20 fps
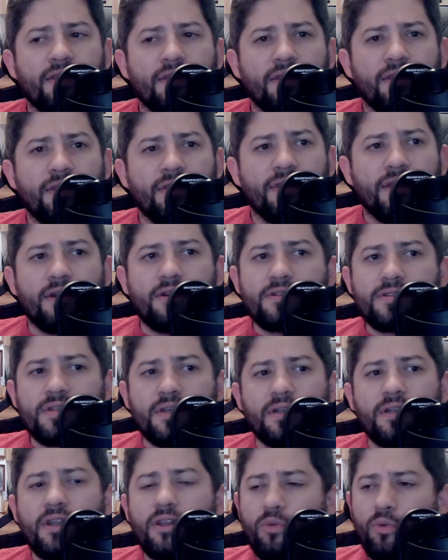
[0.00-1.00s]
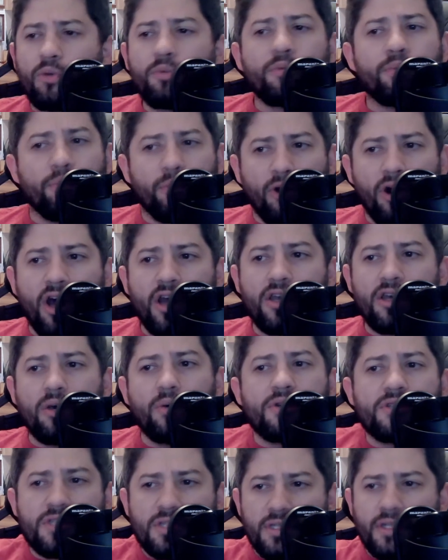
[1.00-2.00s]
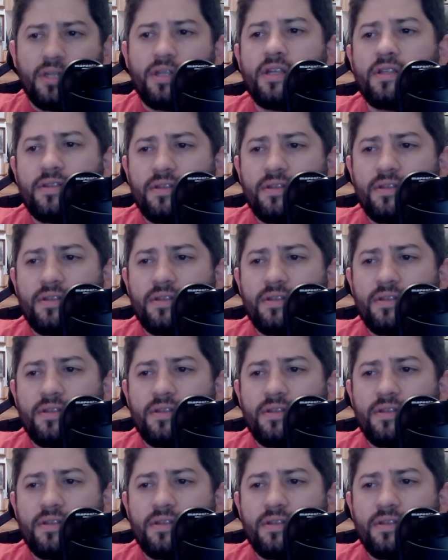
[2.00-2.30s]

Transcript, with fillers: there's another one with Morocco, which is